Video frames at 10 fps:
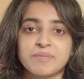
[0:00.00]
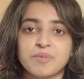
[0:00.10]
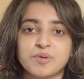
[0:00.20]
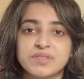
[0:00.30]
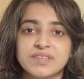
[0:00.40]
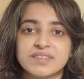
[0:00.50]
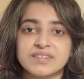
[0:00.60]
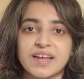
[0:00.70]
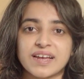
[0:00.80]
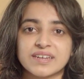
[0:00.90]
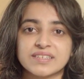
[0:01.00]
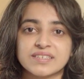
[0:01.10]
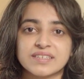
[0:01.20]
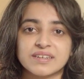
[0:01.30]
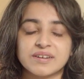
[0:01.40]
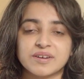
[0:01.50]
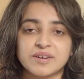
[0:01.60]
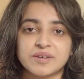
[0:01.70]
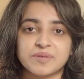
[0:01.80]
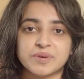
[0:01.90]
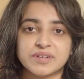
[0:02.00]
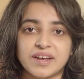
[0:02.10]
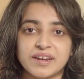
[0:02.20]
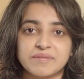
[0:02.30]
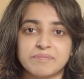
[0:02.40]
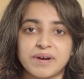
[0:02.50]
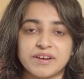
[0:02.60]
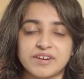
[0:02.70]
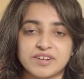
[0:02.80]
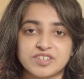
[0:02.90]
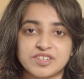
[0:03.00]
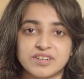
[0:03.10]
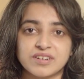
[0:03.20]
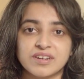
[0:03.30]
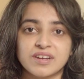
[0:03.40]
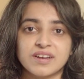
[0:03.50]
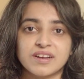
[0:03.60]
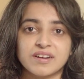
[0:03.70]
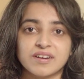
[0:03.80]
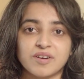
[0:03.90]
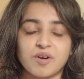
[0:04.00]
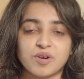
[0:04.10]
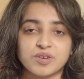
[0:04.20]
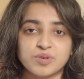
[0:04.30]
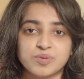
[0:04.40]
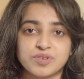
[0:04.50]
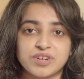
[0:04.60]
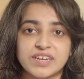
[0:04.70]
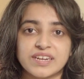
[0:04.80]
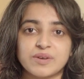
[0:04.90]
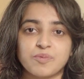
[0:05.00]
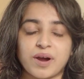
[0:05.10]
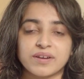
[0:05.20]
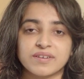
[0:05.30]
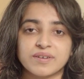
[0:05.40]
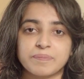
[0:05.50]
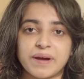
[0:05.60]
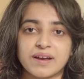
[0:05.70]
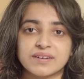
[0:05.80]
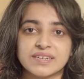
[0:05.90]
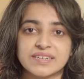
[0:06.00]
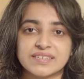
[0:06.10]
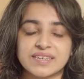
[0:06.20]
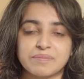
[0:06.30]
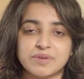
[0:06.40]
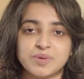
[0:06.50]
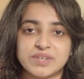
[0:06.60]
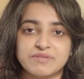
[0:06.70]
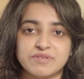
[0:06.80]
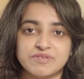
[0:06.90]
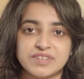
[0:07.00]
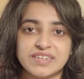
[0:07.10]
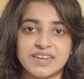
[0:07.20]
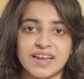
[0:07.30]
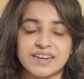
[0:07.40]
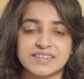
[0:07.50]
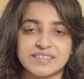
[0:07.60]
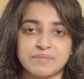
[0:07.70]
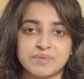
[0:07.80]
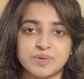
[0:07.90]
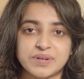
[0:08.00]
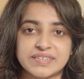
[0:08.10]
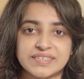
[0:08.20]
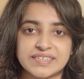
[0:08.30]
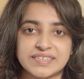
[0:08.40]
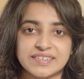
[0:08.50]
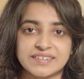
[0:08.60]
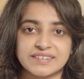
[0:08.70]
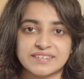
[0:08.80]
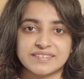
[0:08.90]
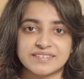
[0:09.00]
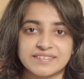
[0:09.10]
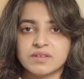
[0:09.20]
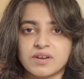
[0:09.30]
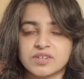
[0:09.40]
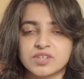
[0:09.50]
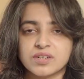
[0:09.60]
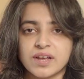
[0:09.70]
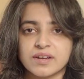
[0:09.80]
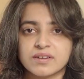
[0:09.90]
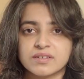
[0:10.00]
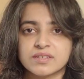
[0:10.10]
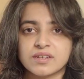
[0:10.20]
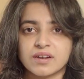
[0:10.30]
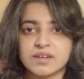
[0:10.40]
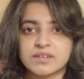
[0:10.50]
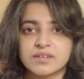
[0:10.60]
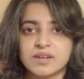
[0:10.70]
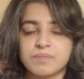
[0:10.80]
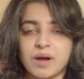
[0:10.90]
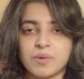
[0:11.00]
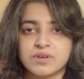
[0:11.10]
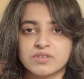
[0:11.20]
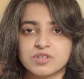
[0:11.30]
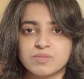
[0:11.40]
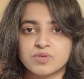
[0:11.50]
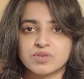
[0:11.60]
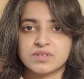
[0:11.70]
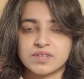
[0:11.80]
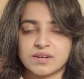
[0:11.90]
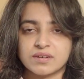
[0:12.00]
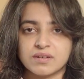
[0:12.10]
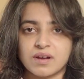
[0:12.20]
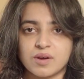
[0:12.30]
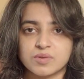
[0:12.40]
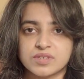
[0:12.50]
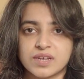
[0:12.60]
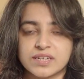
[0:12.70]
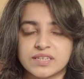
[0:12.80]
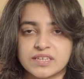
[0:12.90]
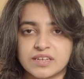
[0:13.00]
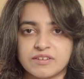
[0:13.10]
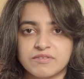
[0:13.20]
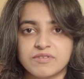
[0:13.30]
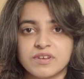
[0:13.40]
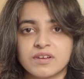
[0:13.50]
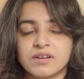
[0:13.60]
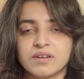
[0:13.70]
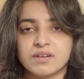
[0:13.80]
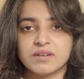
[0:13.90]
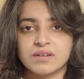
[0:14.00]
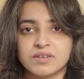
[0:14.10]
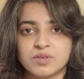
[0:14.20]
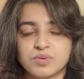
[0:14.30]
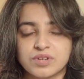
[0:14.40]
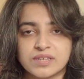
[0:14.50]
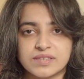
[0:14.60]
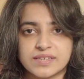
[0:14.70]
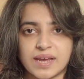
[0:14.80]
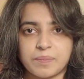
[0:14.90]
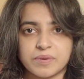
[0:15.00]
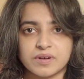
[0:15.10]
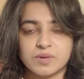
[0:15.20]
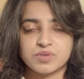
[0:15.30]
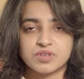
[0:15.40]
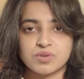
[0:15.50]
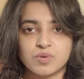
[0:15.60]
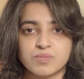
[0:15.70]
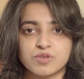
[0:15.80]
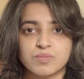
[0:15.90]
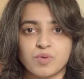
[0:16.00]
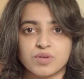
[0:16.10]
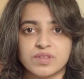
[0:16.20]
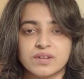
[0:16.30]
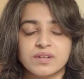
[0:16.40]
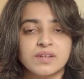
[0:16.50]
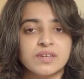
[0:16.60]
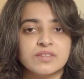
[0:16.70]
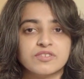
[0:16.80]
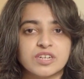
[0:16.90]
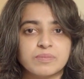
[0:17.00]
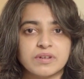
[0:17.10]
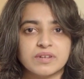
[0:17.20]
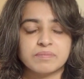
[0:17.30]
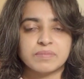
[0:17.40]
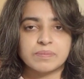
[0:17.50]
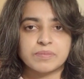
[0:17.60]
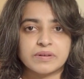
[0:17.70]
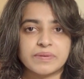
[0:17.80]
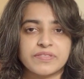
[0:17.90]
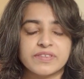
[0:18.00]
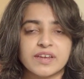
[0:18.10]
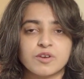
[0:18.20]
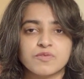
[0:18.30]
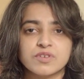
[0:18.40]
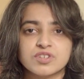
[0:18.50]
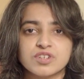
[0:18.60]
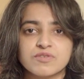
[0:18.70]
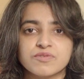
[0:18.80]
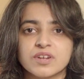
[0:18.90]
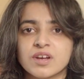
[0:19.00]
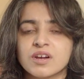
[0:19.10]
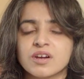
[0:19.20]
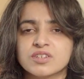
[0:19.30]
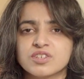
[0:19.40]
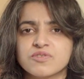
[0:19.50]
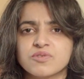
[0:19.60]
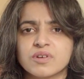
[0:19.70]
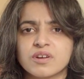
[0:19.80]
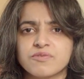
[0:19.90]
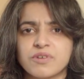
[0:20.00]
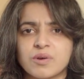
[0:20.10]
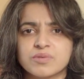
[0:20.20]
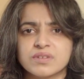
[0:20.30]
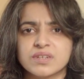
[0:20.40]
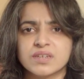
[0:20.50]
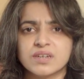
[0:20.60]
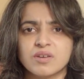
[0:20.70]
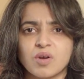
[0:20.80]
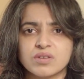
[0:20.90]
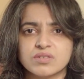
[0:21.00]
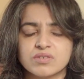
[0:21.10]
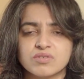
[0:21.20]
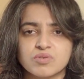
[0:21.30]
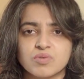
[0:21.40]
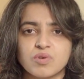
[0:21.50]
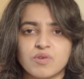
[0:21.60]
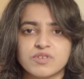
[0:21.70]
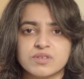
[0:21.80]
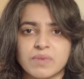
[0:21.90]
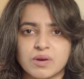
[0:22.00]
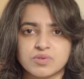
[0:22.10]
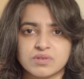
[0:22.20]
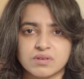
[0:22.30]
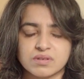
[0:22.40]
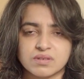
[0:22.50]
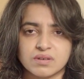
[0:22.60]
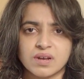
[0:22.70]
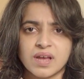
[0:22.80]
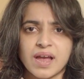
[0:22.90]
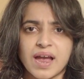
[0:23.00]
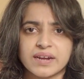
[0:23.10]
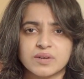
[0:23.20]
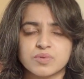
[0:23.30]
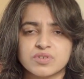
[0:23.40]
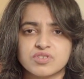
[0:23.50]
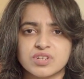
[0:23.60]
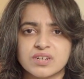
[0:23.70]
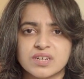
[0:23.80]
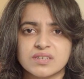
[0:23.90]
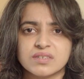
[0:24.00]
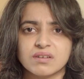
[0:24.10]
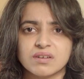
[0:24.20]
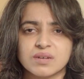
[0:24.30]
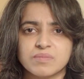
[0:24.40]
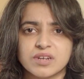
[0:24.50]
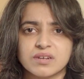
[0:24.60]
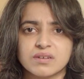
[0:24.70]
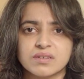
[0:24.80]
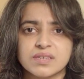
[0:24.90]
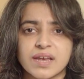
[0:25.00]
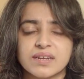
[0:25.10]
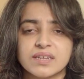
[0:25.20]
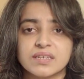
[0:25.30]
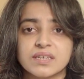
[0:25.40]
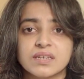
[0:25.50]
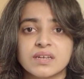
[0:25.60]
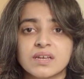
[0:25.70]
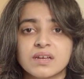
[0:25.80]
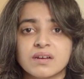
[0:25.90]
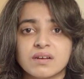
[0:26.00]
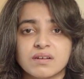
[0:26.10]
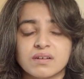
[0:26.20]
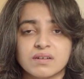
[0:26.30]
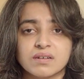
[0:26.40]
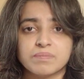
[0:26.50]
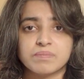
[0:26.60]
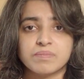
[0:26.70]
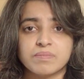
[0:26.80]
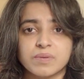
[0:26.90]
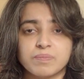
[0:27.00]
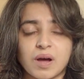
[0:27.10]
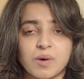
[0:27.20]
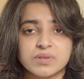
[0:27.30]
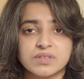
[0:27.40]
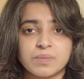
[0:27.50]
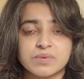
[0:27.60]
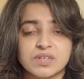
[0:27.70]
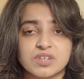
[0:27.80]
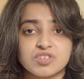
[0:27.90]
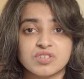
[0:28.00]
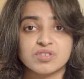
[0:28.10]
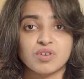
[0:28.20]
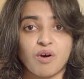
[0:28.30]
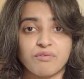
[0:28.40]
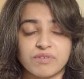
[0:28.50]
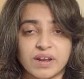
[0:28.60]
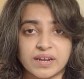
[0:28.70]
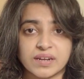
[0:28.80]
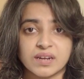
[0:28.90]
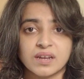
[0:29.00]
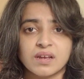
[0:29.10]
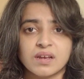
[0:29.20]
Both these attacks were done by Russia on Ukraine 1 year apart in December 2015 and December 2016. The Russian hackers targeted a power distribution center outside Kiev, Ukraine's capital, which is home to more than 3 million people. At the end of a shift worker found that he had lost control of his mouse cursor and it was triggering circuit breakers and taking power substations offline.